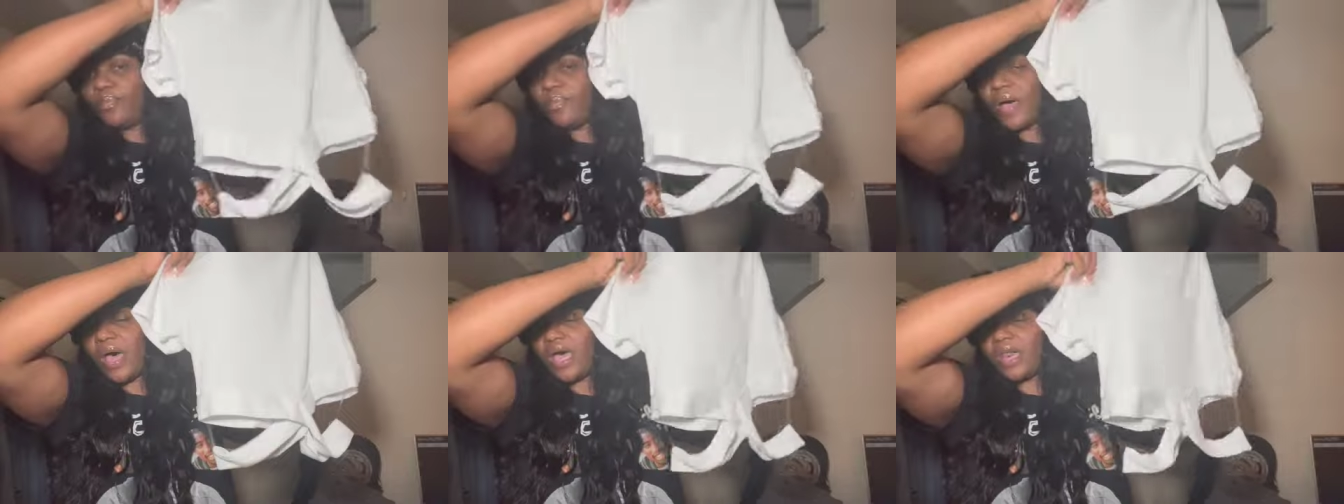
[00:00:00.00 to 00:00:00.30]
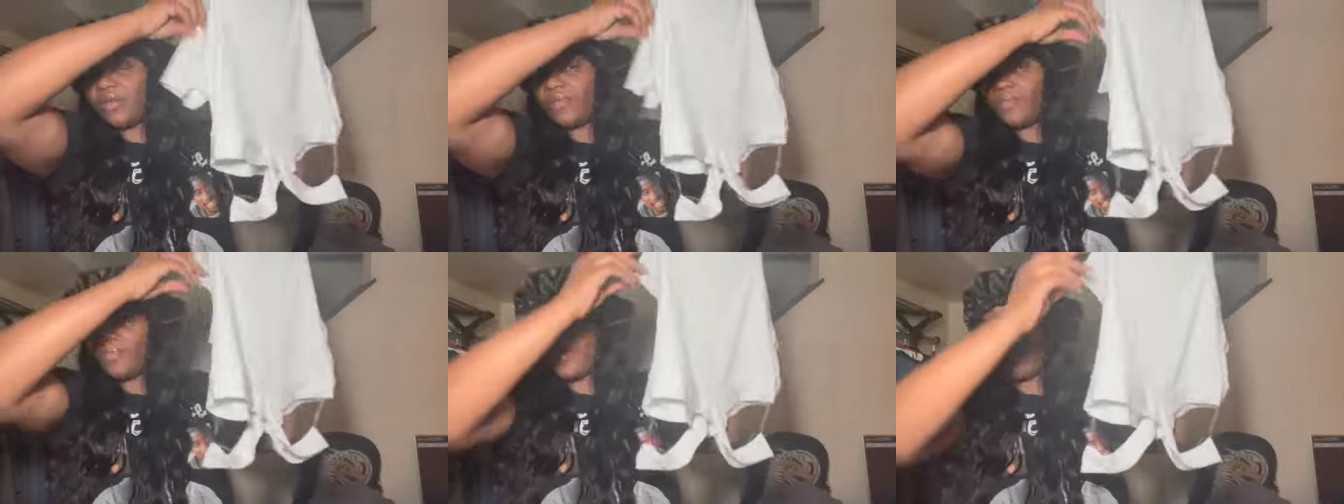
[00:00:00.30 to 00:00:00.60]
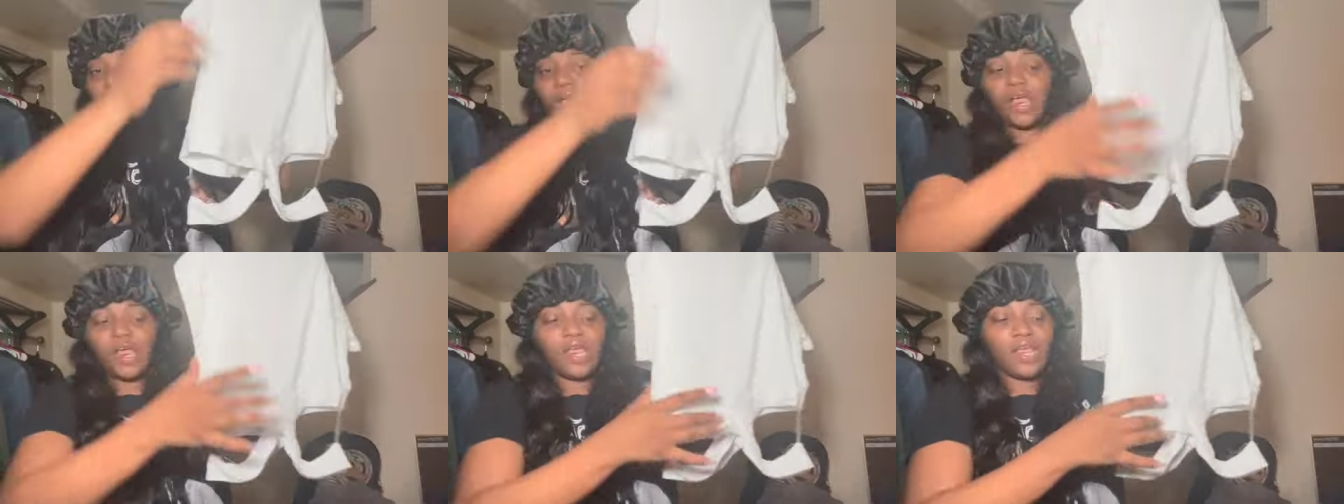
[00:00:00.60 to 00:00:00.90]
bottom
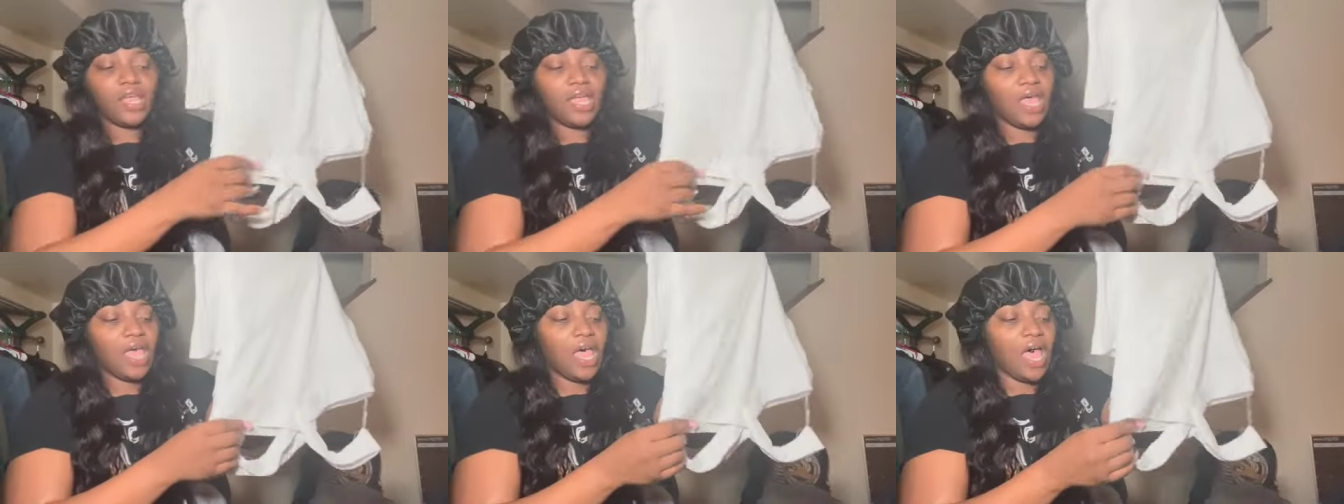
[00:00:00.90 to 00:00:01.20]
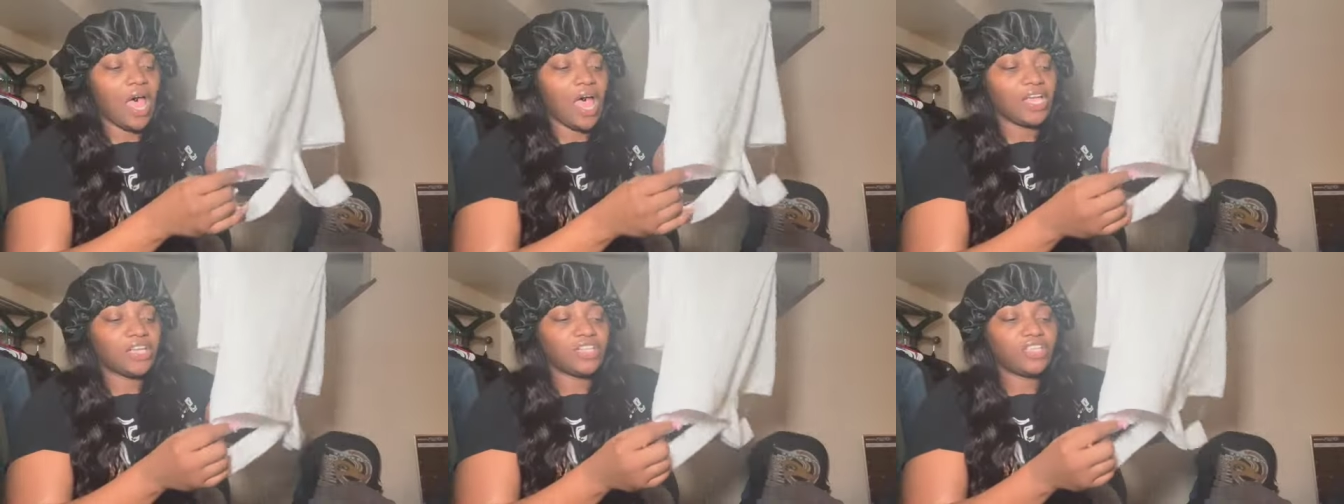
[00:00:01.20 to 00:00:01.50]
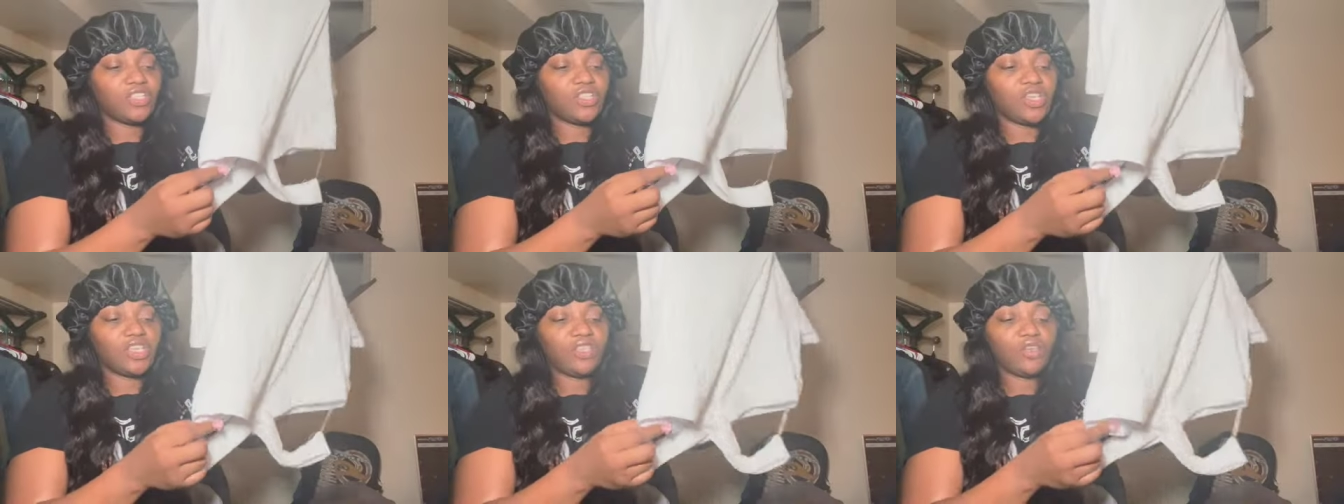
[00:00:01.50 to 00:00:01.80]
part i
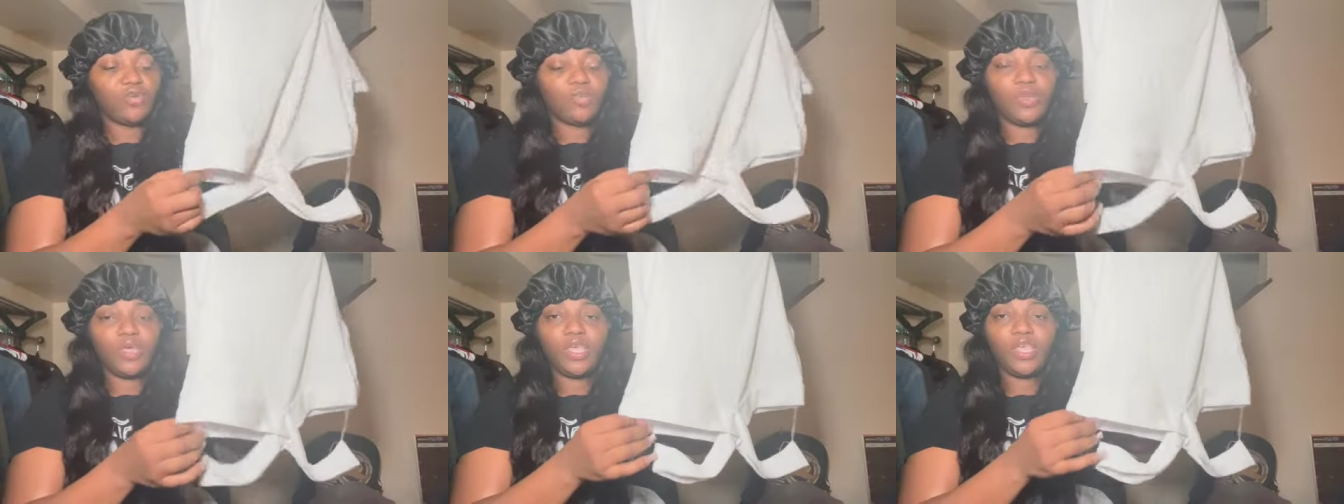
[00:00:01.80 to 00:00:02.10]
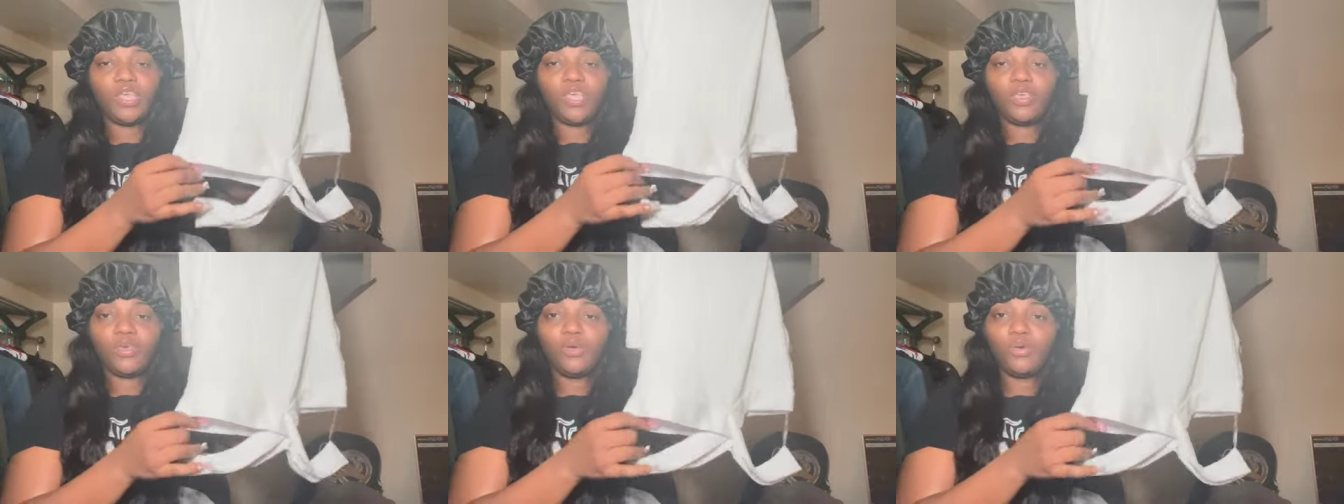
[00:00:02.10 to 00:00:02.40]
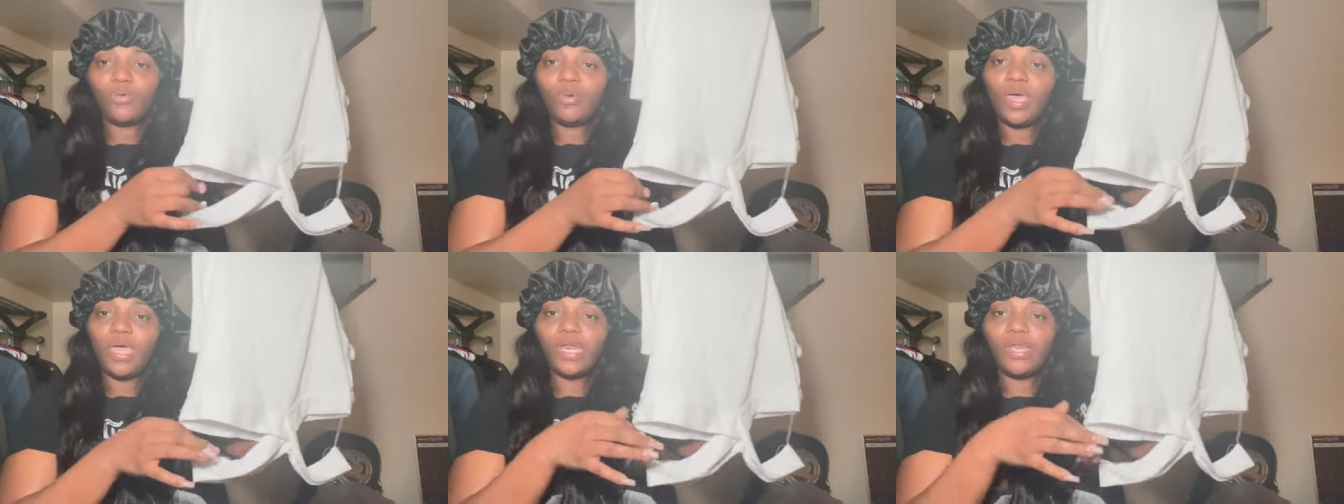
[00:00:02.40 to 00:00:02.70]
just thought that would be
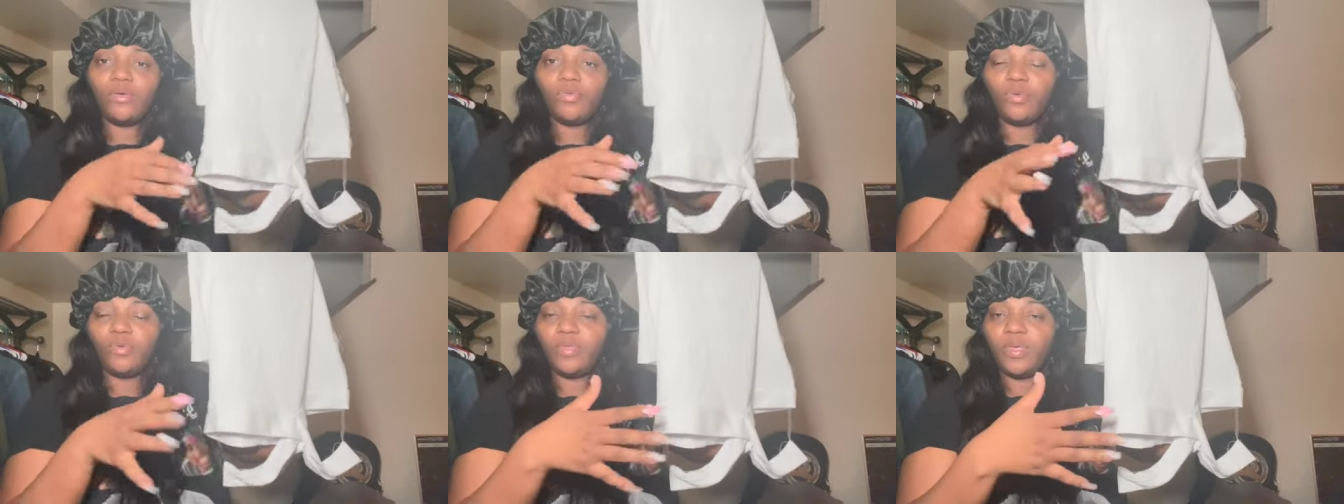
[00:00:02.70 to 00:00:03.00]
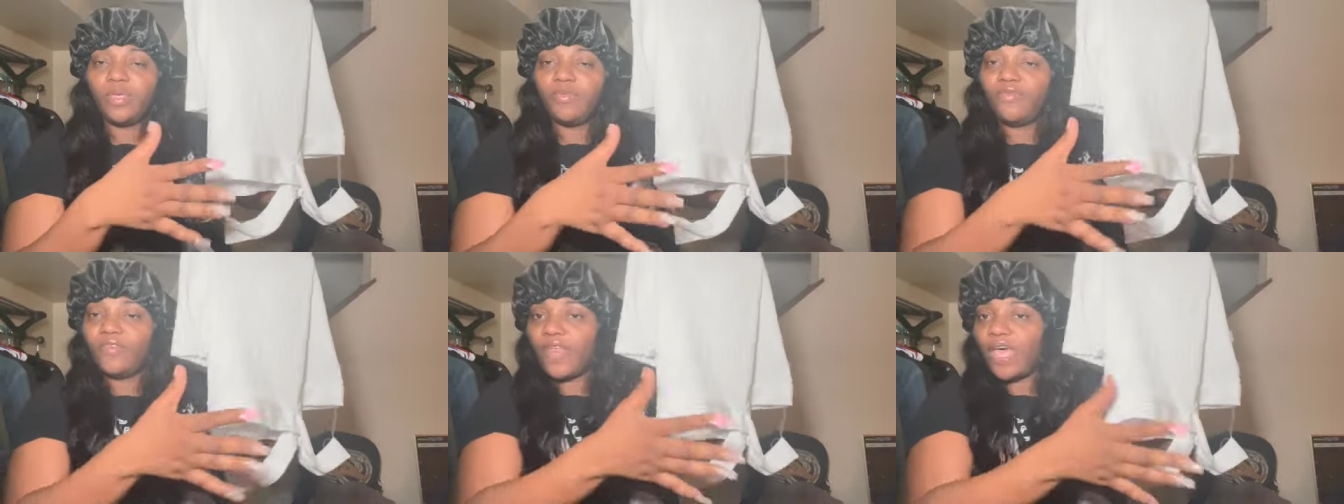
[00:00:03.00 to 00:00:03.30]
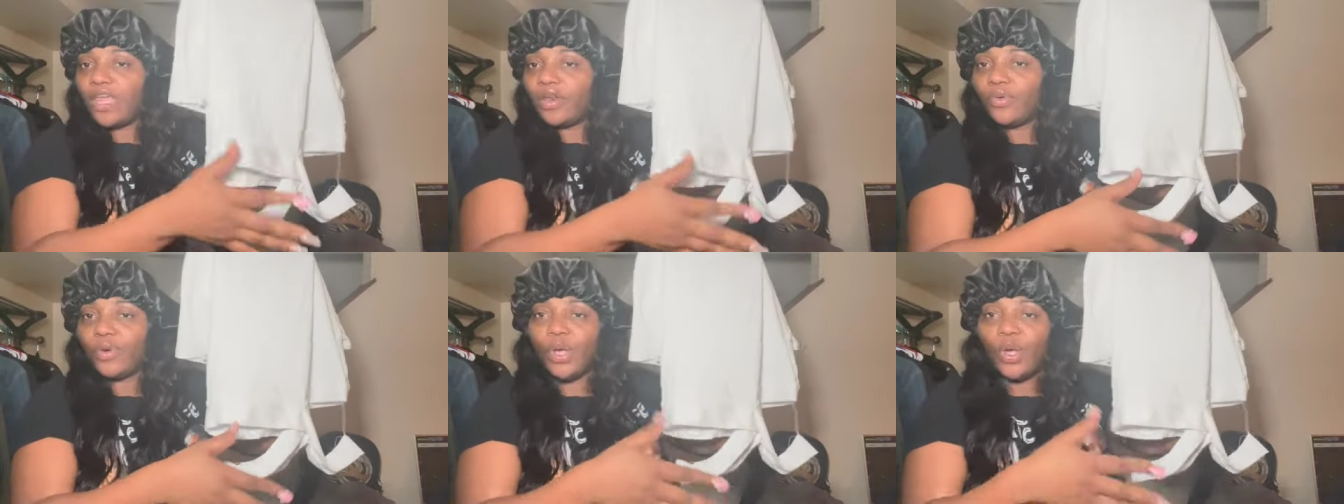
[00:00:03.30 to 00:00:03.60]
cute and it would be
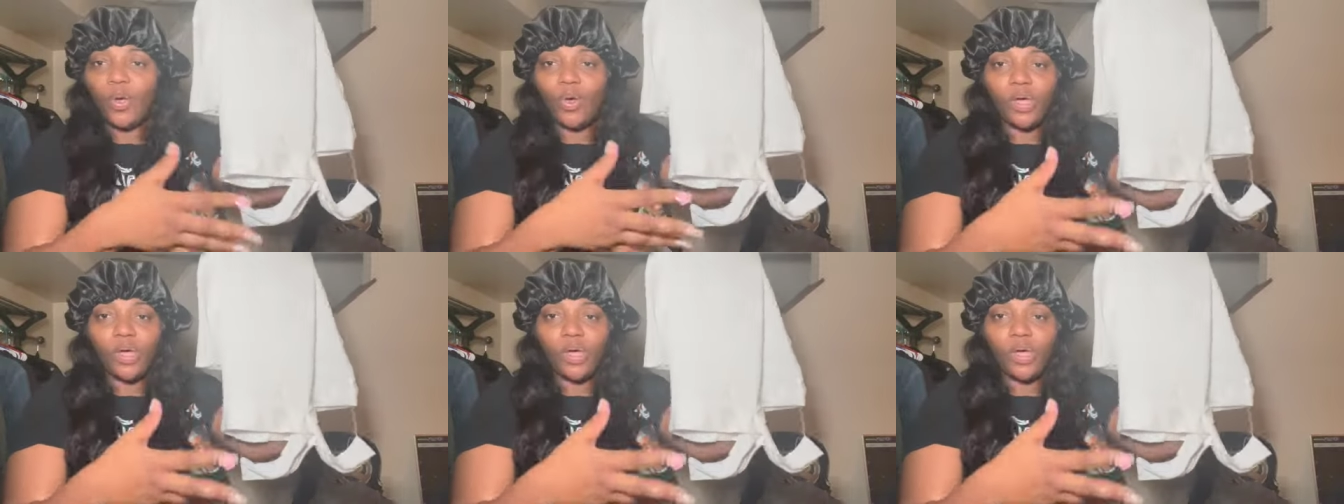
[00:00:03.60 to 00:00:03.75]
flattering